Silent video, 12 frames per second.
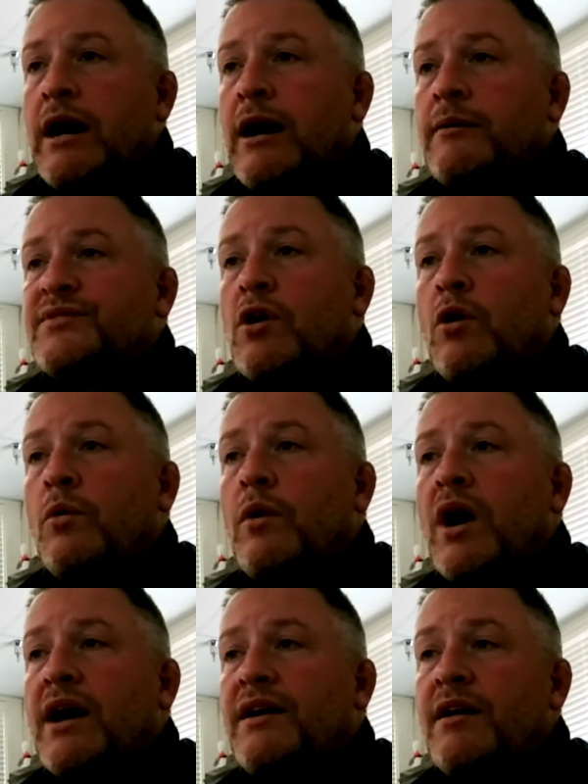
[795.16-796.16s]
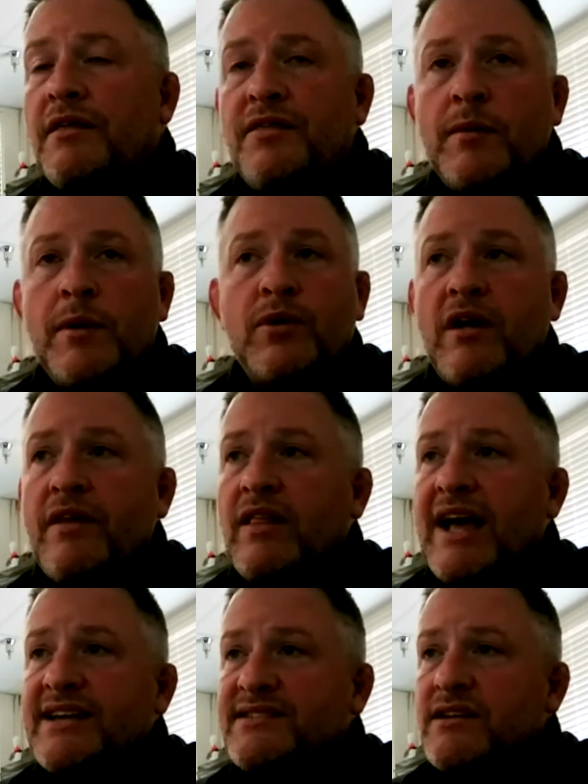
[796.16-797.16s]
So another thing we put on
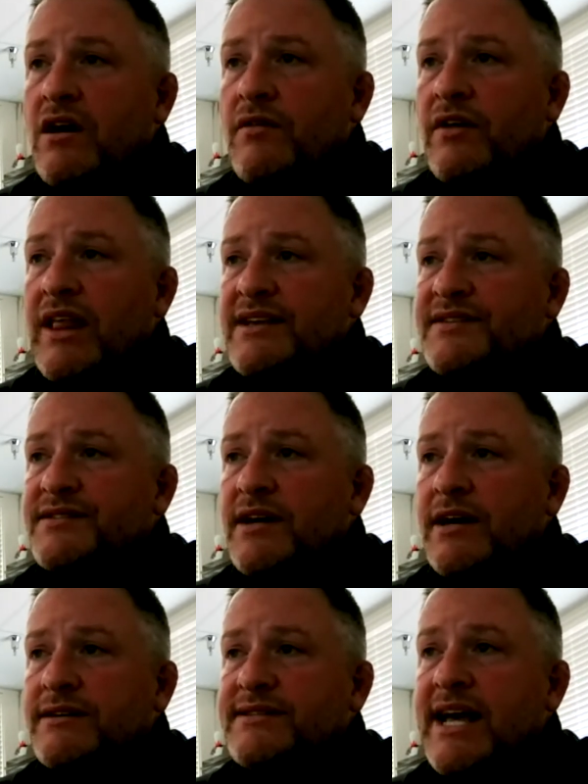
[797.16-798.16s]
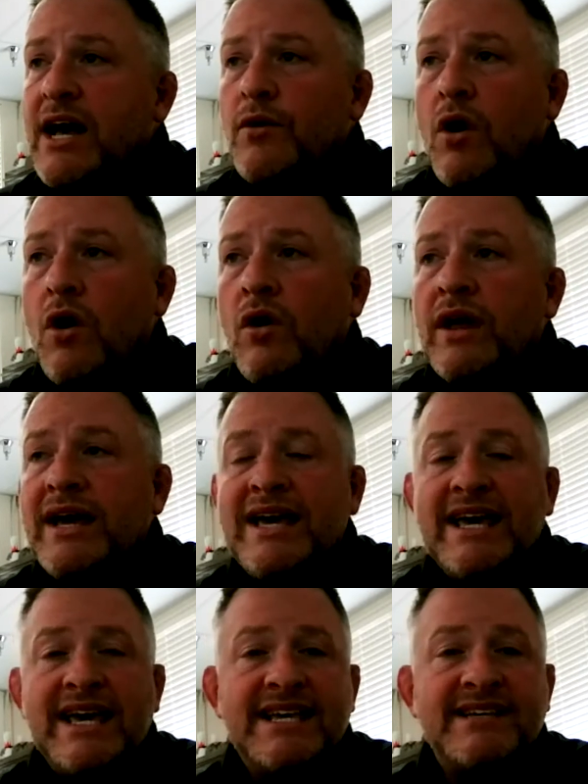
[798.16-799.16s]
the last town hall
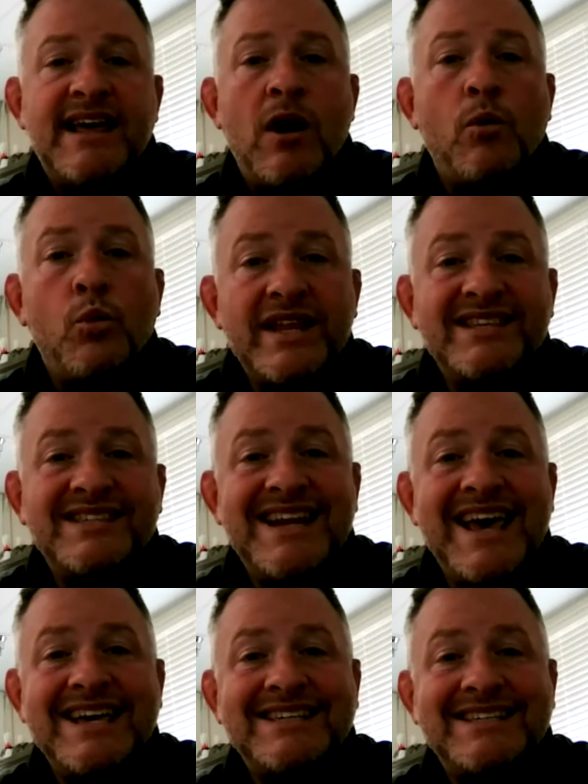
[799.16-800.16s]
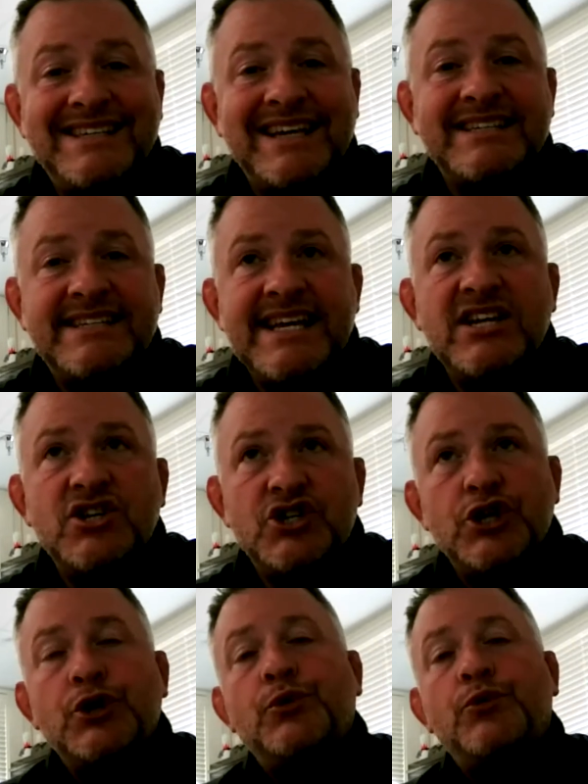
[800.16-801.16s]
is that Wednesday, 16
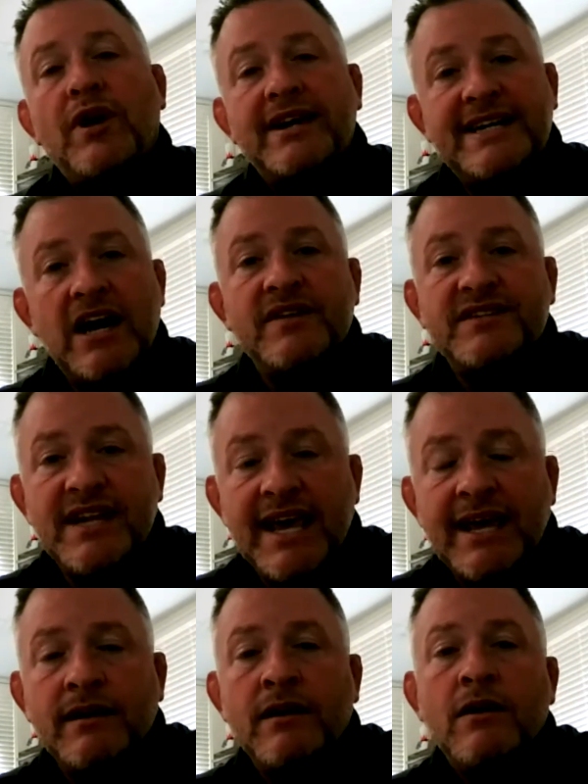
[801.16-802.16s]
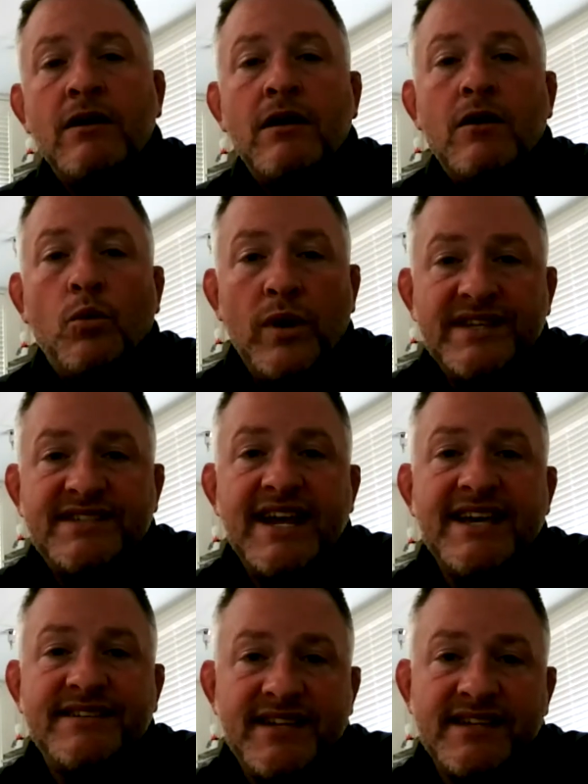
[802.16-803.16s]
June, write down this date, Wednesday,
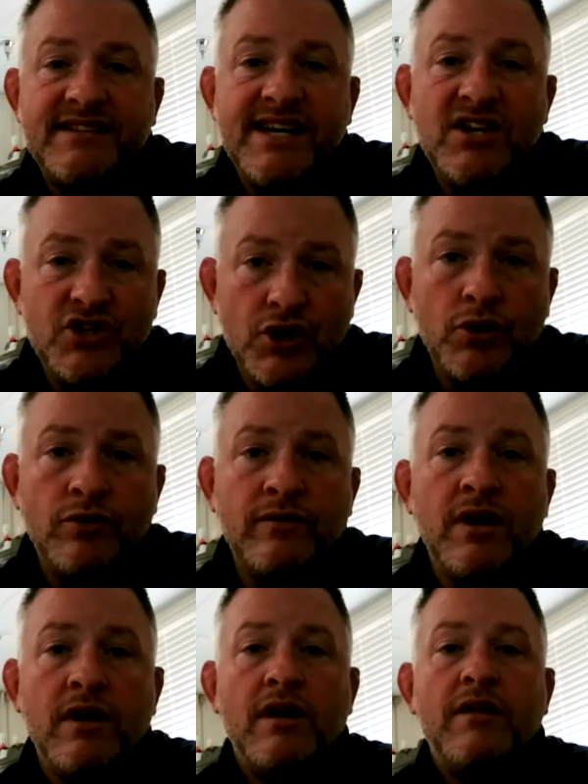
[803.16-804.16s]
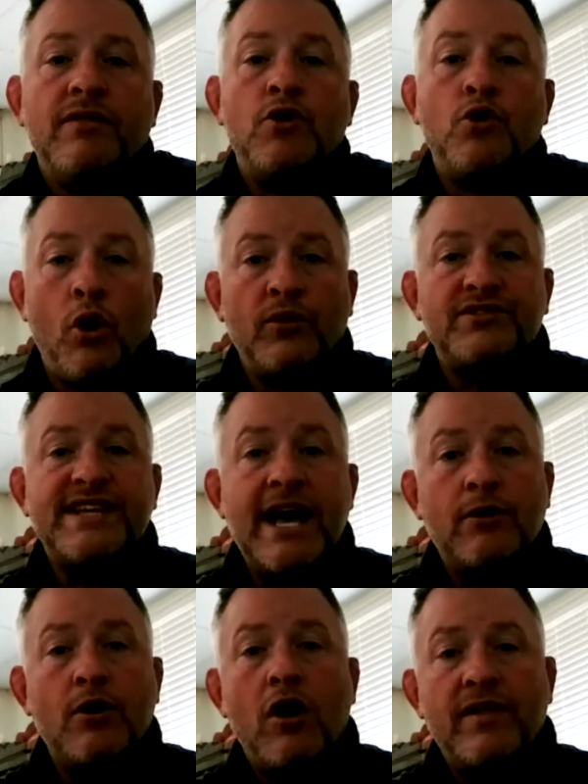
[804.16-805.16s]
16 June, the normal town
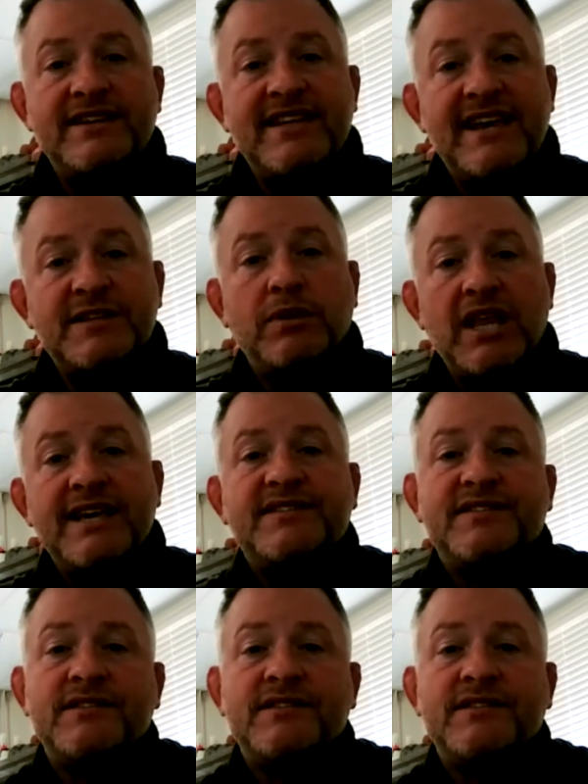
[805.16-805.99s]
hall that takes place